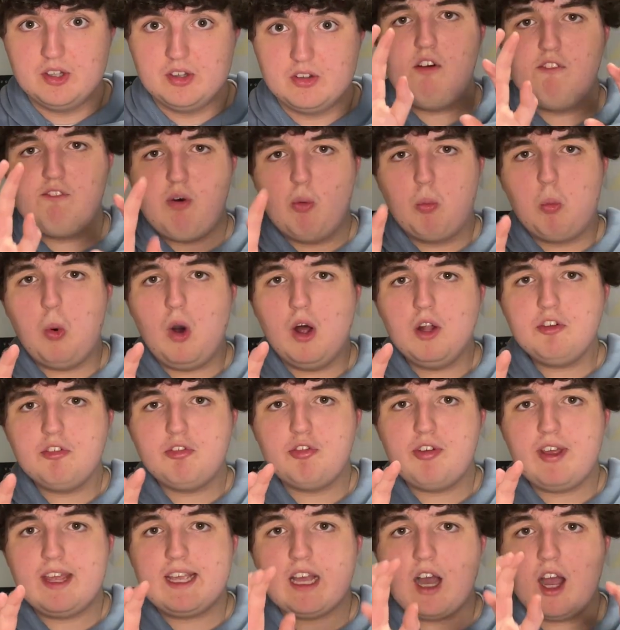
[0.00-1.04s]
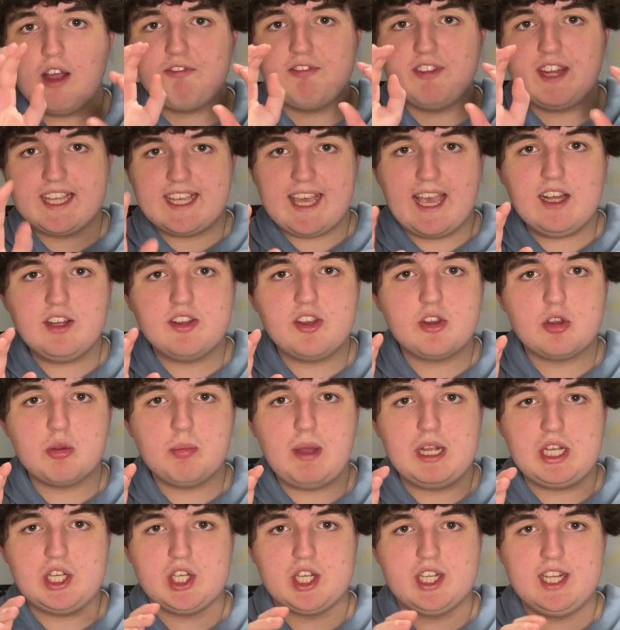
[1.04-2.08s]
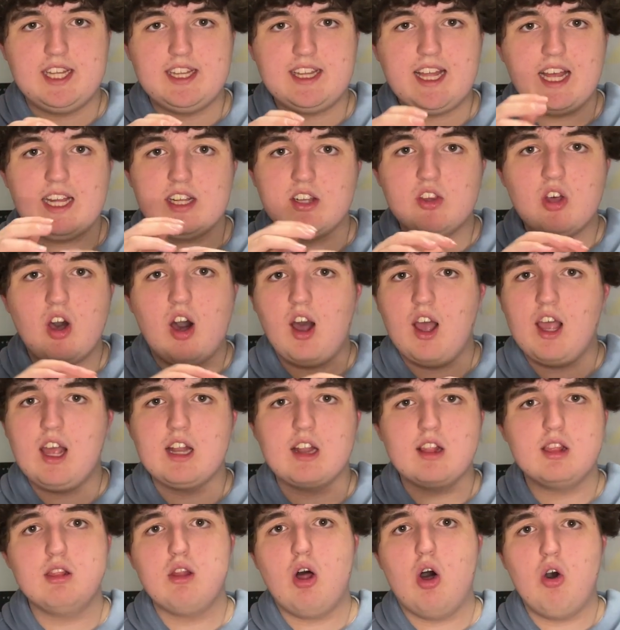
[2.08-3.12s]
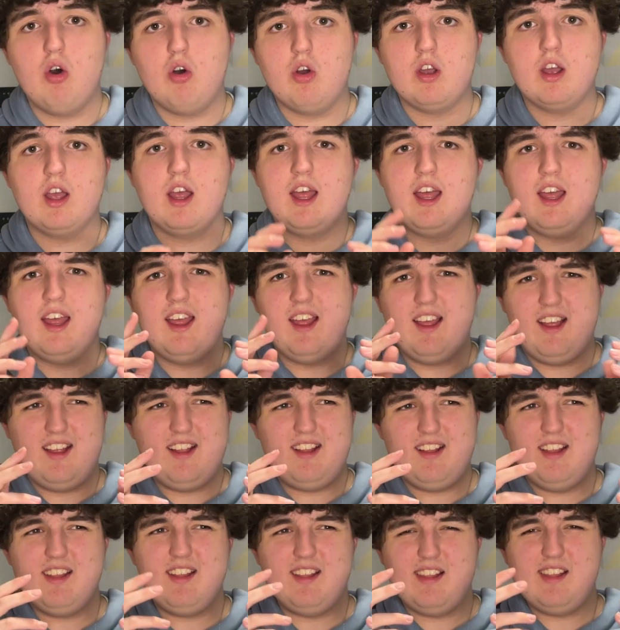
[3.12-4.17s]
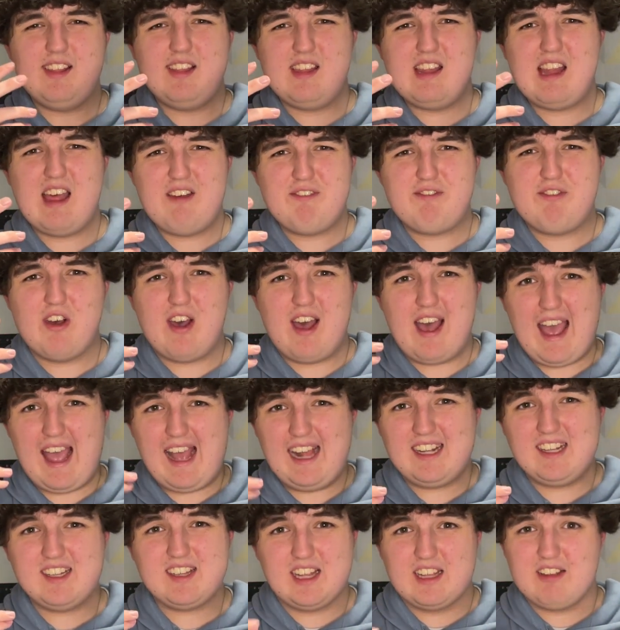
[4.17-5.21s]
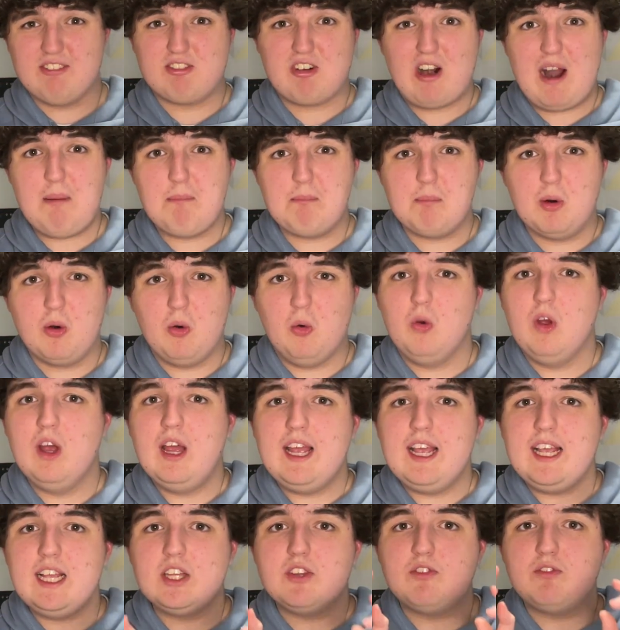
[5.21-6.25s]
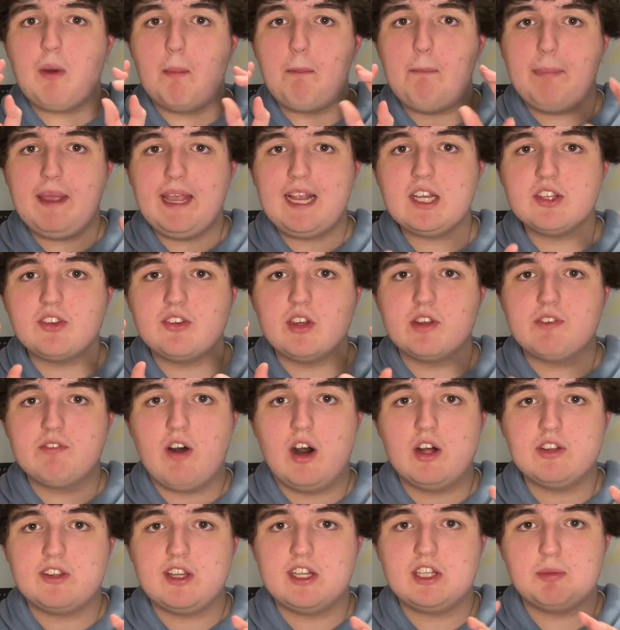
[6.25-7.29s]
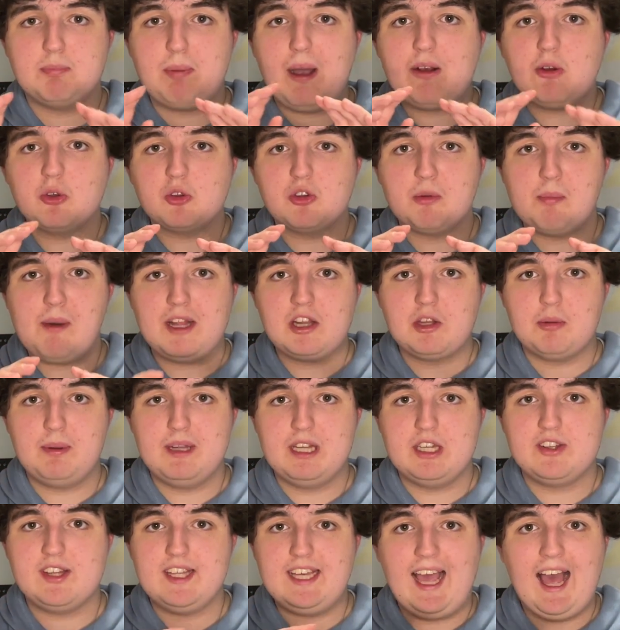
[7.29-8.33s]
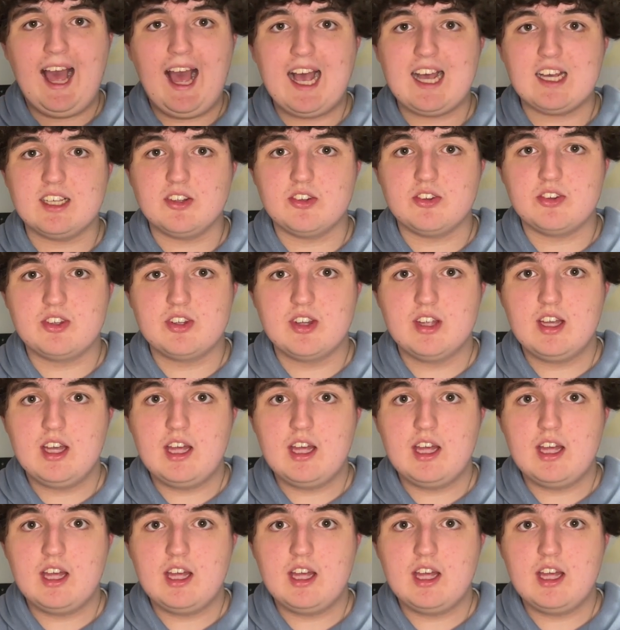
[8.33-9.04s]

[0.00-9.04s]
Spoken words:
The one thing I've negated to mention in that entire long, never-ending ramble is the biggest advantage backwards compatibility has.